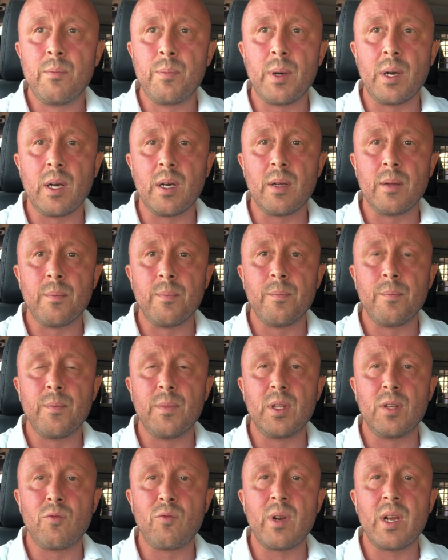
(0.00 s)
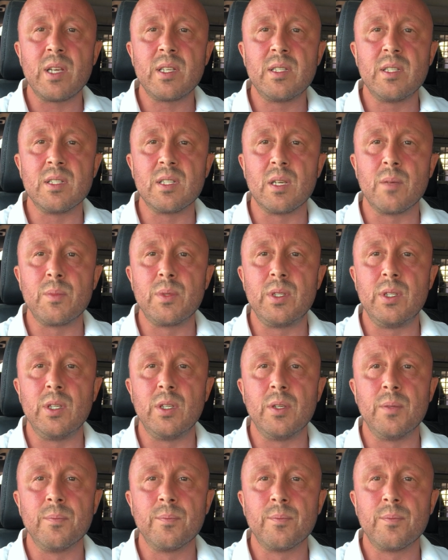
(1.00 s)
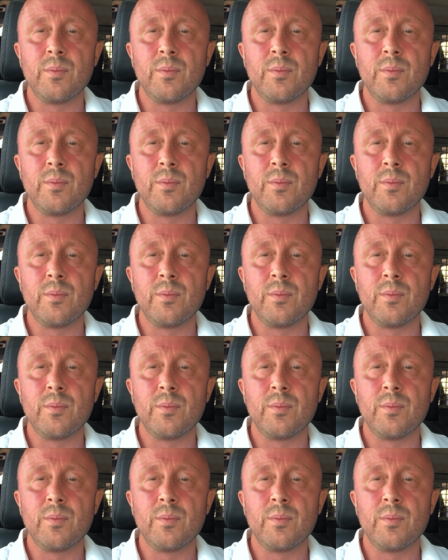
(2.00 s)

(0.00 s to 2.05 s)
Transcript: but the rest is up to you.